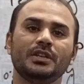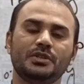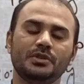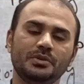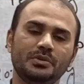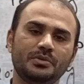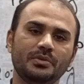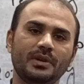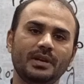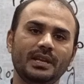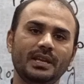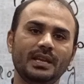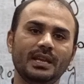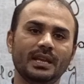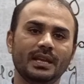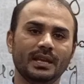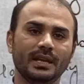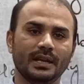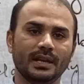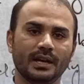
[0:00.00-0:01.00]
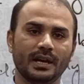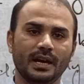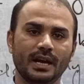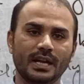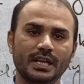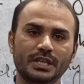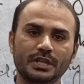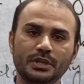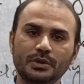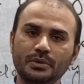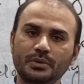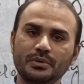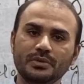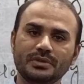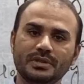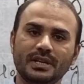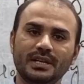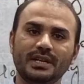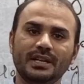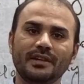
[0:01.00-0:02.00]
usually
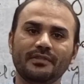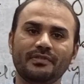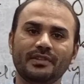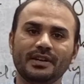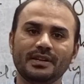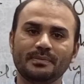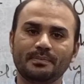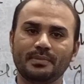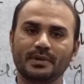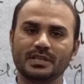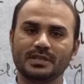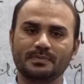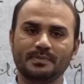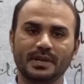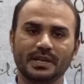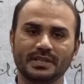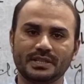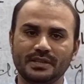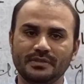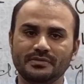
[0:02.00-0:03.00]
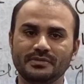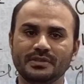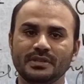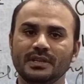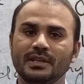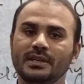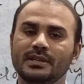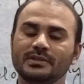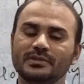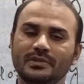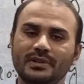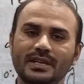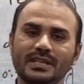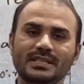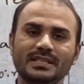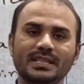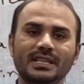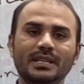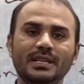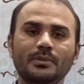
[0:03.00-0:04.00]
used in different perspectives. So
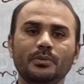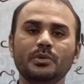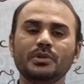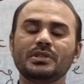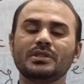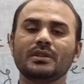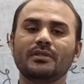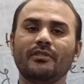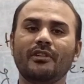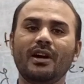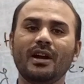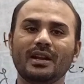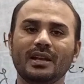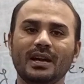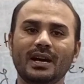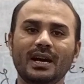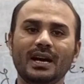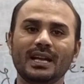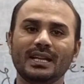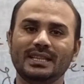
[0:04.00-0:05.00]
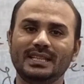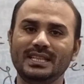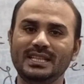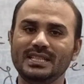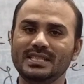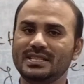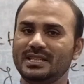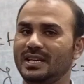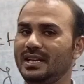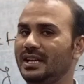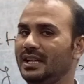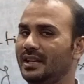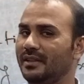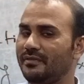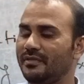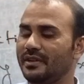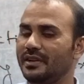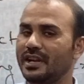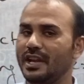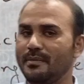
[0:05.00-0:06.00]
let's see what are these three
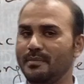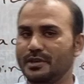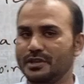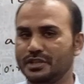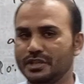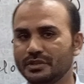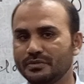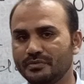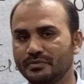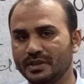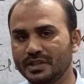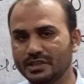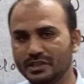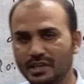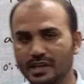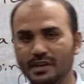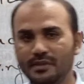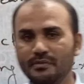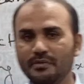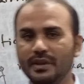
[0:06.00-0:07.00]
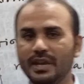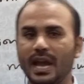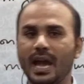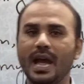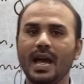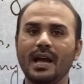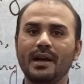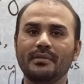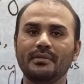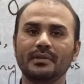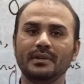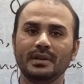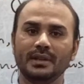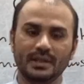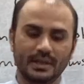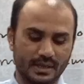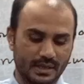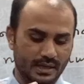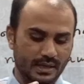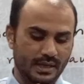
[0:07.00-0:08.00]
different dimensions. Firstly, we have
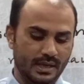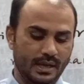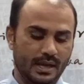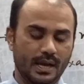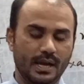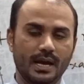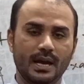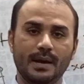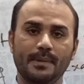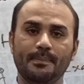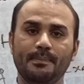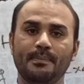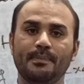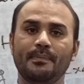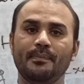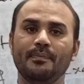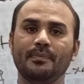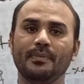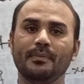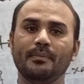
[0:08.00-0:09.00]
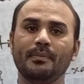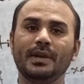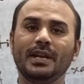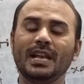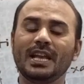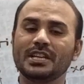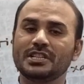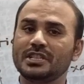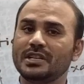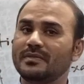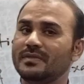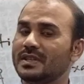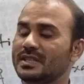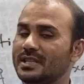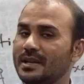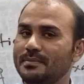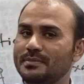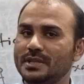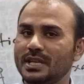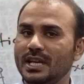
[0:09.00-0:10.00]
uh, middle action of the
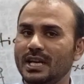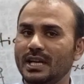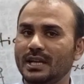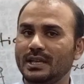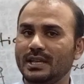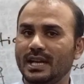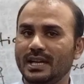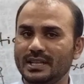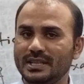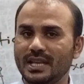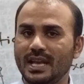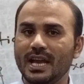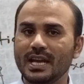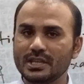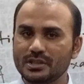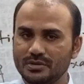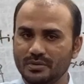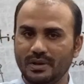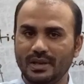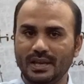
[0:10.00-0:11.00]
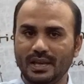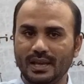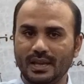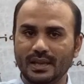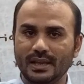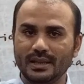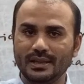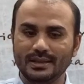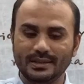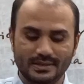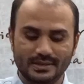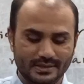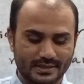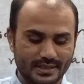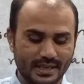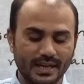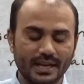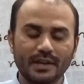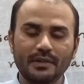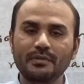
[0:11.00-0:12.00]
subject, that is actually.
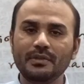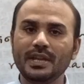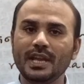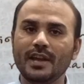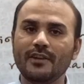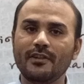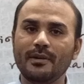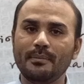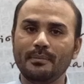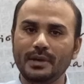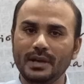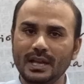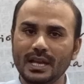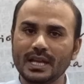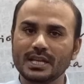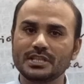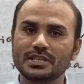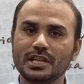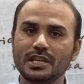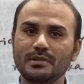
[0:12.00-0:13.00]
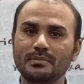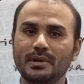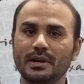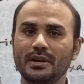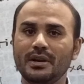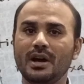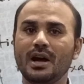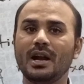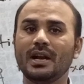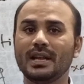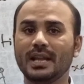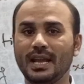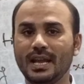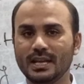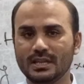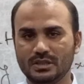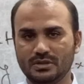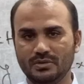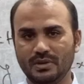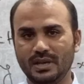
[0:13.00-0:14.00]
Second, we have a middle action but not
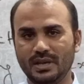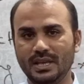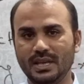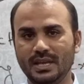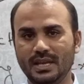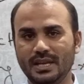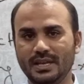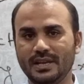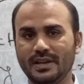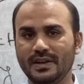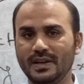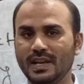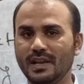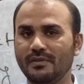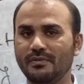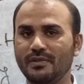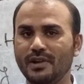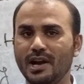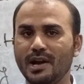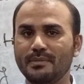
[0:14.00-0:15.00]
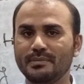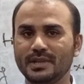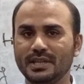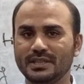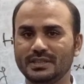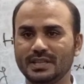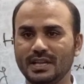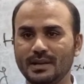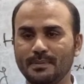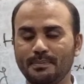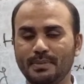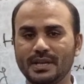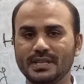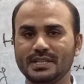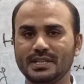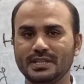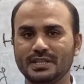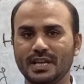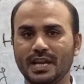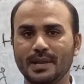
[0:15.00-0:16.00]
actually in a real form, that's in a
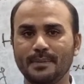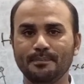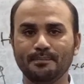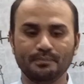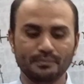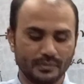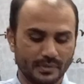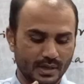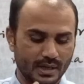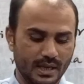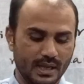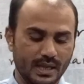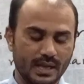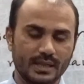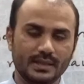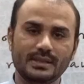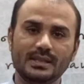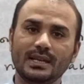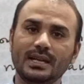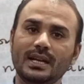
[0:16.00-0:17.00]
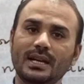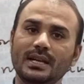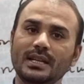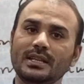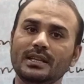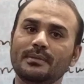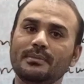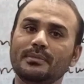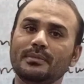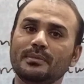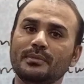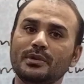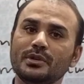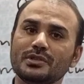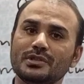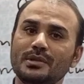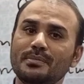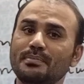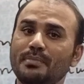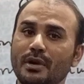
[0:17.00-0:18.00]
present time. And third and the
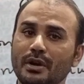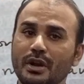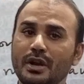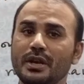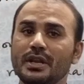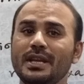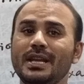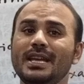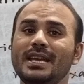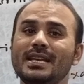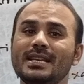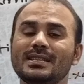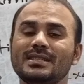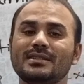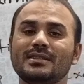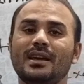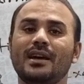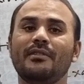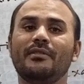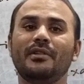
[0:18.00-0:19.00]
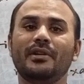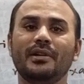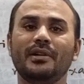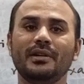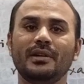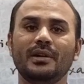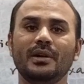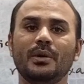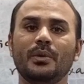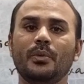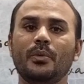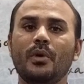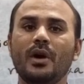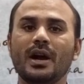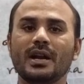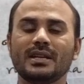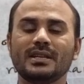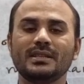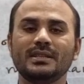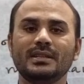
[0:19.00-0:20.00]
most important is our
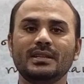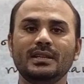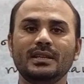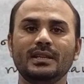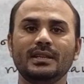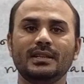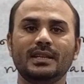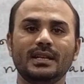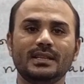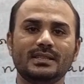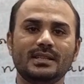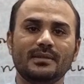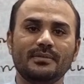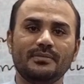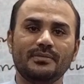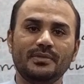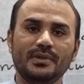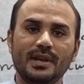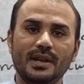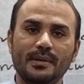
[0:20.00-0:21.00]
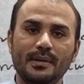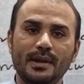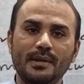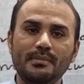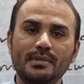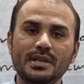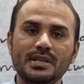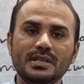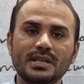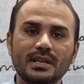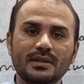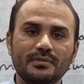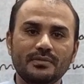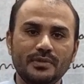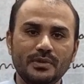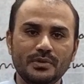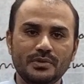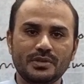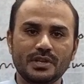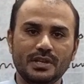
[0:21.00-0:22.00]
what, that is the immediate
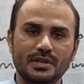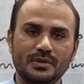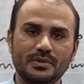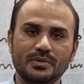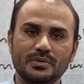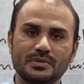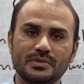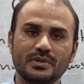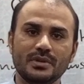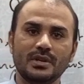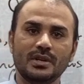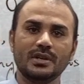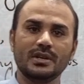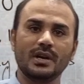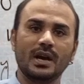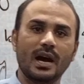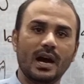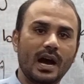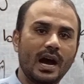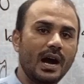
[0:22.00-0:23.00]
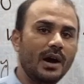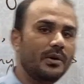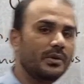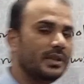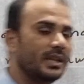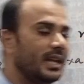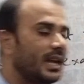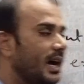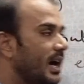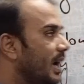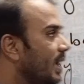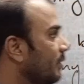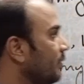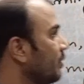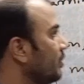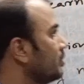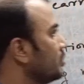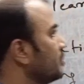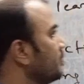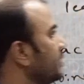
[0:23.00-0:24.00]
future use. How they are
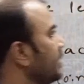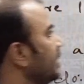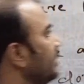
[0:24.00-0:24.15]
going to